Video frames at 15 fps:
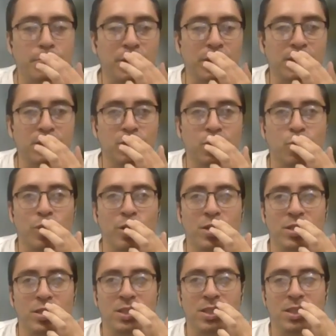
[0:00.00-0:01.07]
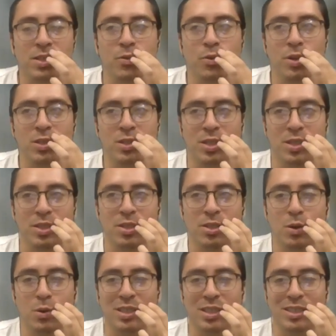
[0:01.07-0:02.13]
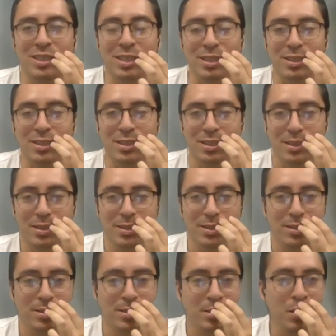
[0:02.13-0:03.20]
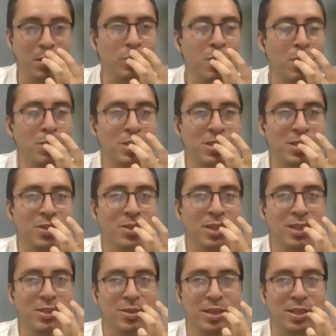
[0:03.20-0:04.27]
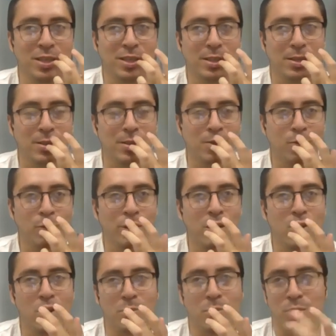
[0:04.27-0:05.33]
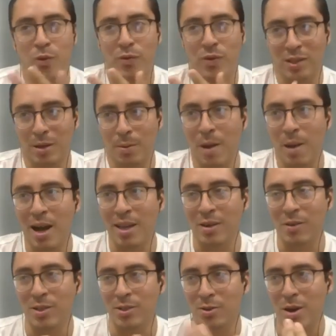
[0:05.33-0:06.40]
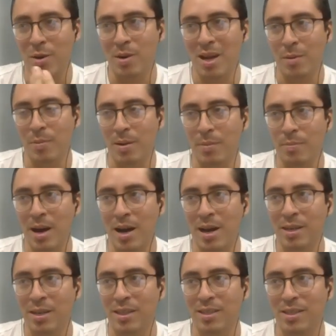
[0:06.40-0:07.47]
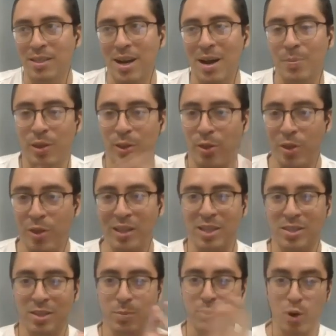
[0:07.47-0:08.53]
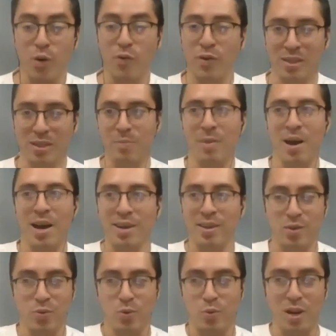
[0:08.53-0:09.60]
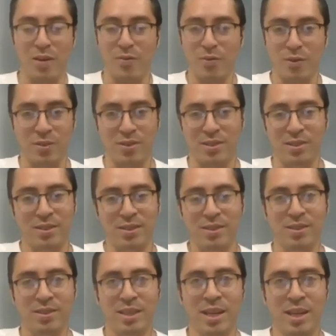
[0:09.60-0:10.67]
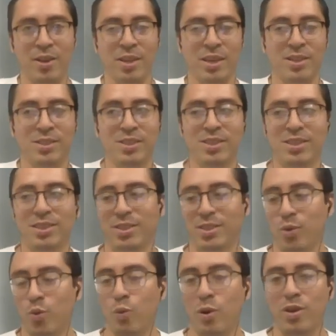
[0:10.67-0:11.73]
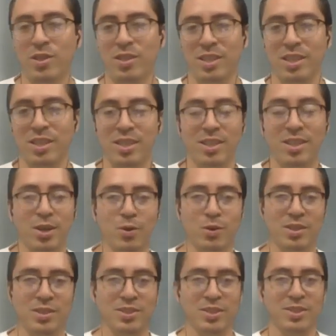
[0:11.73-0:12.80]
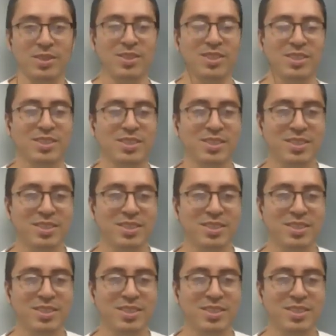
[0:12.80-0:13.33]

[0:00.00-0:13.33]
Because look, where does the ego exist? Like we already said, okay, so like we are observing the mind, right? So I'm not my mind. I'm the thing that's observing the mind, whatever the hell that is. Where does the ego exist?